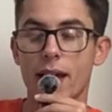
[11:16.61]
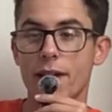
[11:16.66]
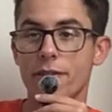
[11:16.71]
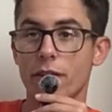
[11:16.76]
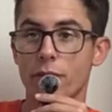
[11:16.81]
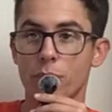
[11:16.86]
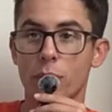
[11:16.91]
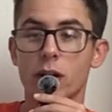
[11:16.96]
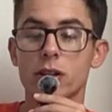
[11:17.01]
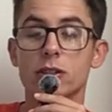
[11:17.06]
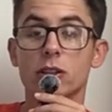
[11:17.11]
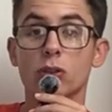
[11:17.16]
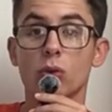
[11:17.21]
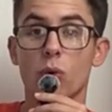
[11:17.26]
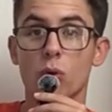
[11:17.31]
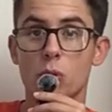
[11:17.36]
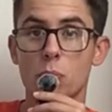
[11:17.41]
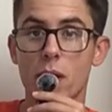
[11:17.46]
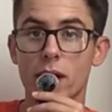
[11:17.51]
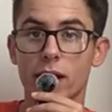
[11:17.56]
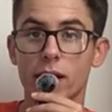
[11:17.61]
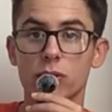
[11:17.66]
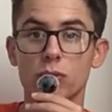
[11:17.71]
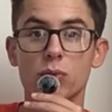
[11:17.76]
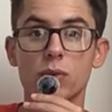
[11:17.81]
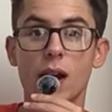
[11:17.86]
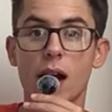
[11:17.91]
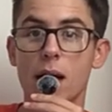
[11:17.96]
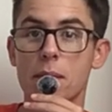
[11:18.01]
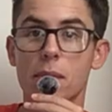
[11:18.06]
If I've punted quarterback, I do
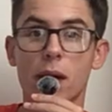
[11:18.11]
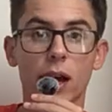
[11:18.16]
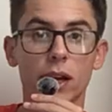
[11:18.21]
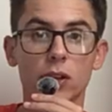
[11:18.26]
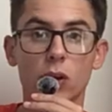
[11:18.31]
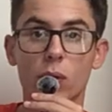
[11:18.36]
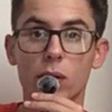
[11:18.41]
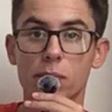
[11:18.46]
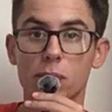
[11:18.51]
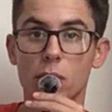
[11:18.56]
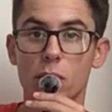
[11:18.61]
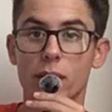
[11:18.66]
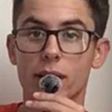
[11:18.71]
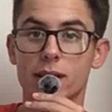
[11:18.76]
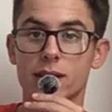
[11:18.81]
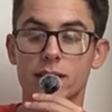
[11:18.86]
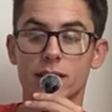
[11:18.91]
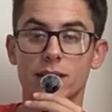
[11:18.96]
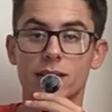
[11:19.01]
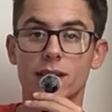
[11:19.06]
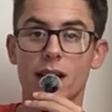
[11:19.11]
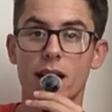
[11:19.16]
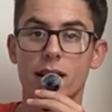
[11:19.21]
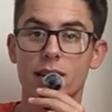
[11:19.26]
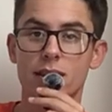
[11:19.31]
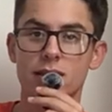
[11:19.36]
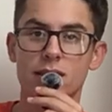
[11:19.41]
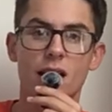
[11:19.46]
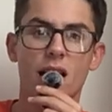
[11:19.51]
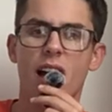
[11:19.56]
not mind going Bo Nix in the
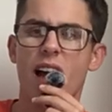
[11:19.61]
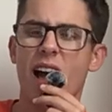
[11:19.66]
slightest.